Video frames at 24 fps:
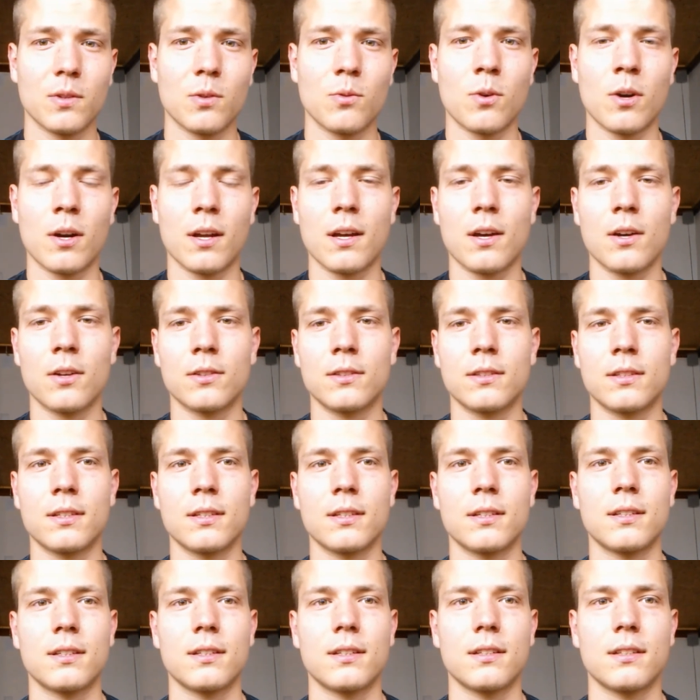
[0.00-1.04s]

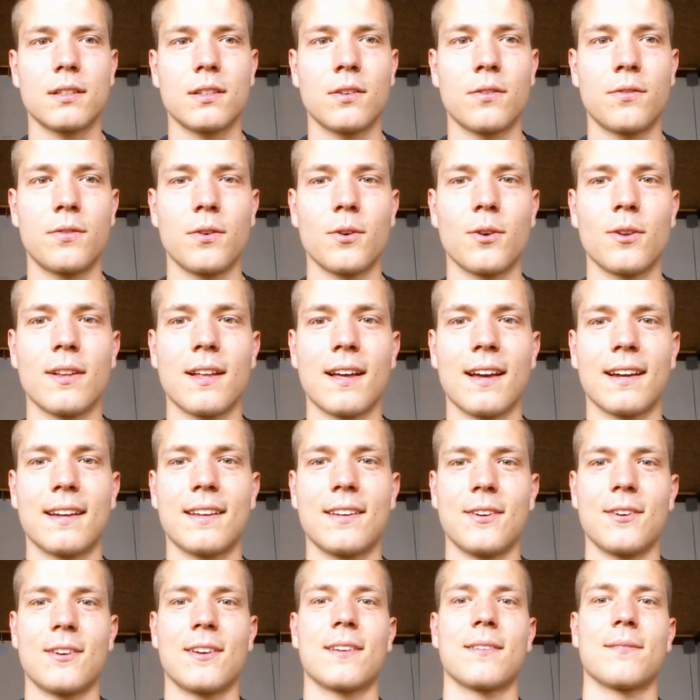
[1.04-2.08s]
workout, you feel
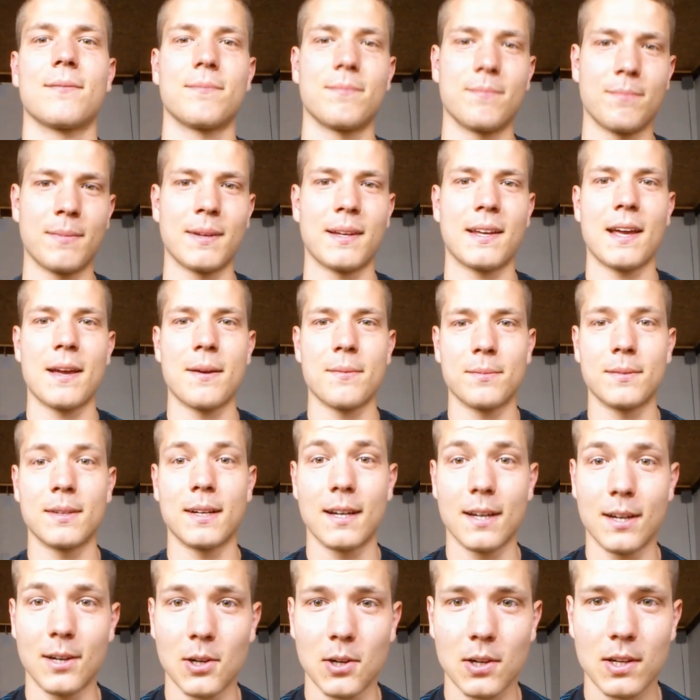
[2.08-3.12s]
like you became the
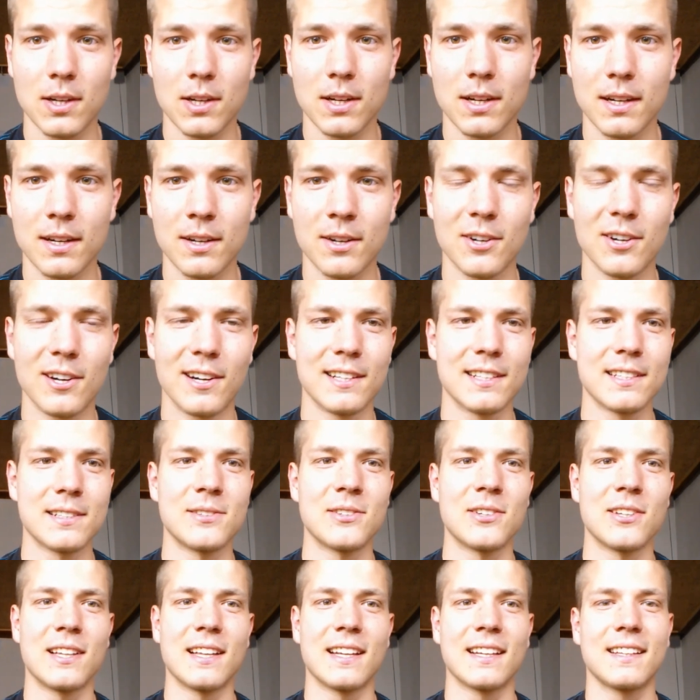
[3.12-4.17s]
Hulk or
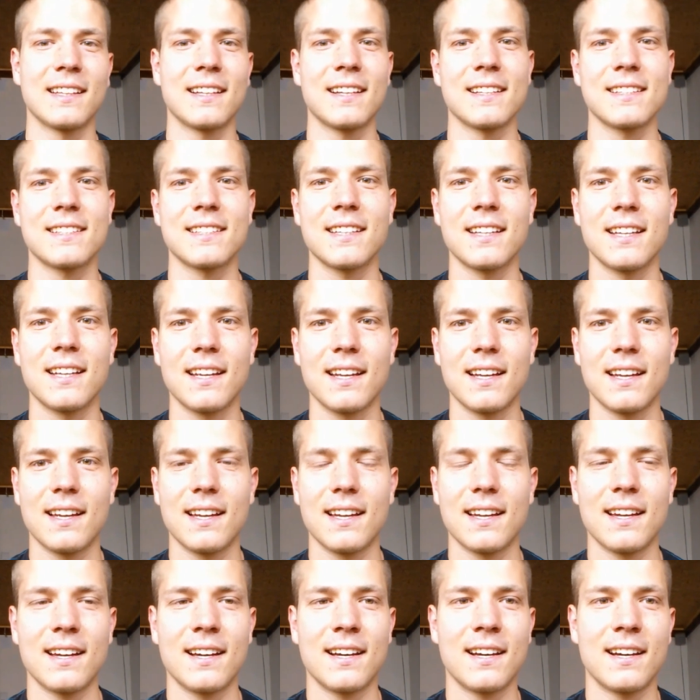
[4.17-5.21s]
someone like this.
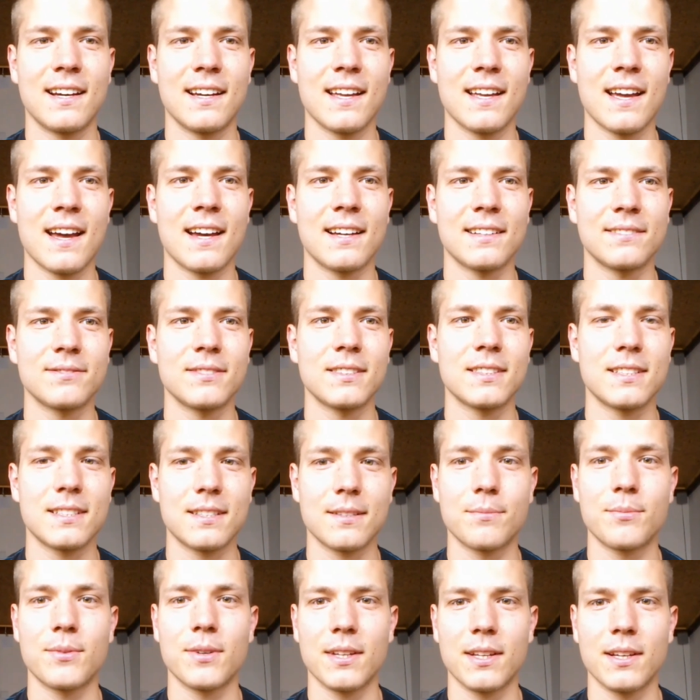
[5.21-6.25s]
Yeah, this
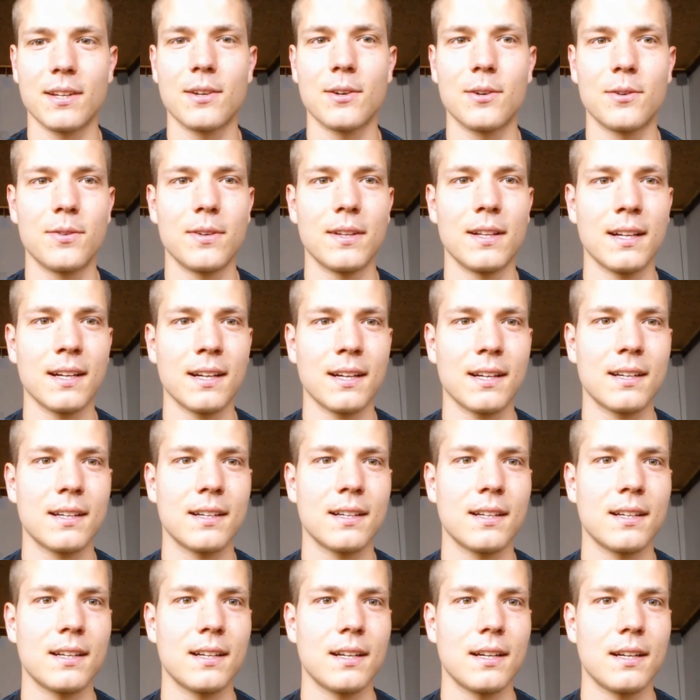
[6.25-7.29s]
is a pretty cool feeling.
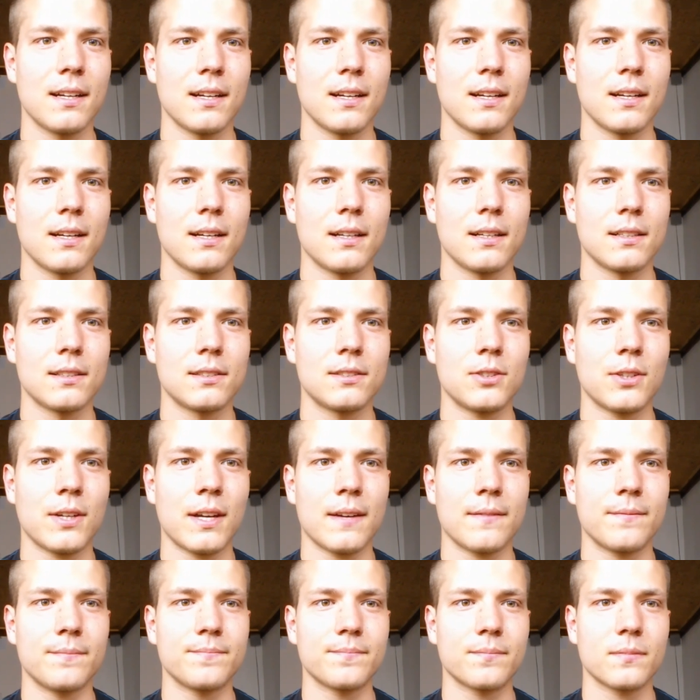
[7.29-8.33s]
So
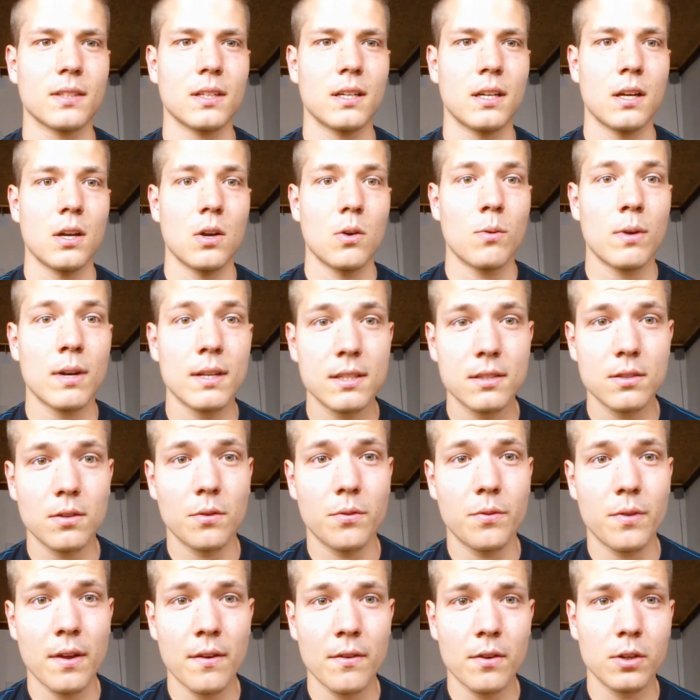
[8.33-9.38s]
yeah. What's
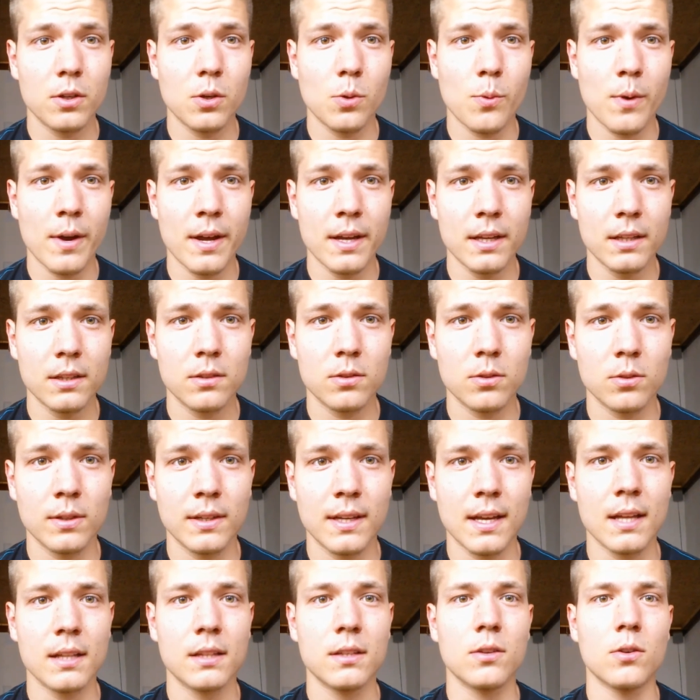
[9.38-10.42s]
your favorite way to
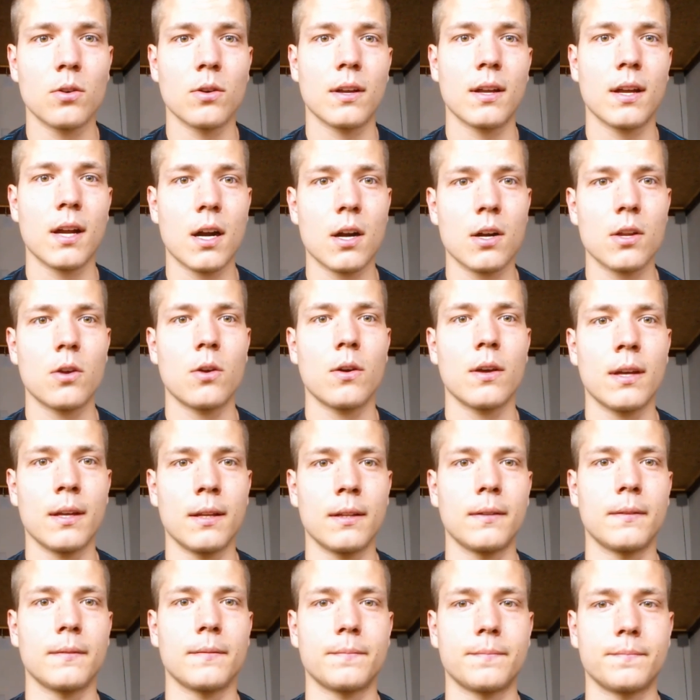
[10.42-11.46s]
get your cardio
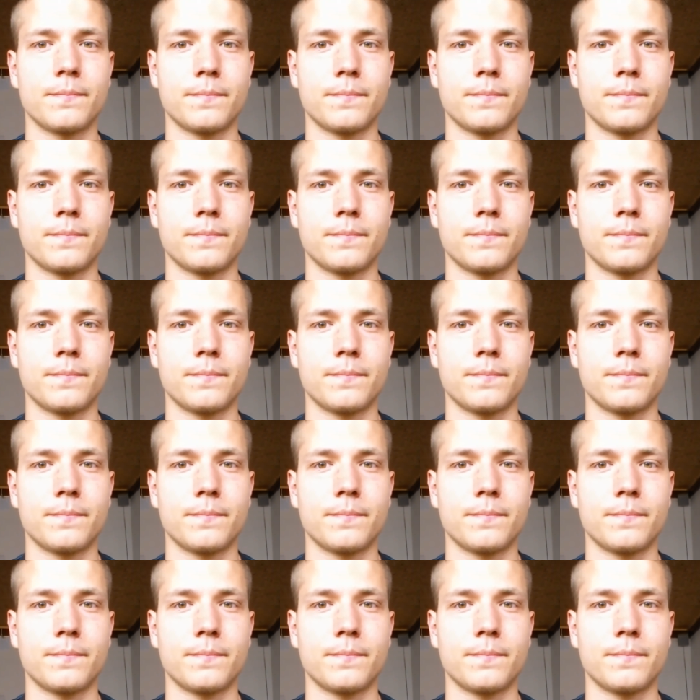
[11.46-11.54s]
in?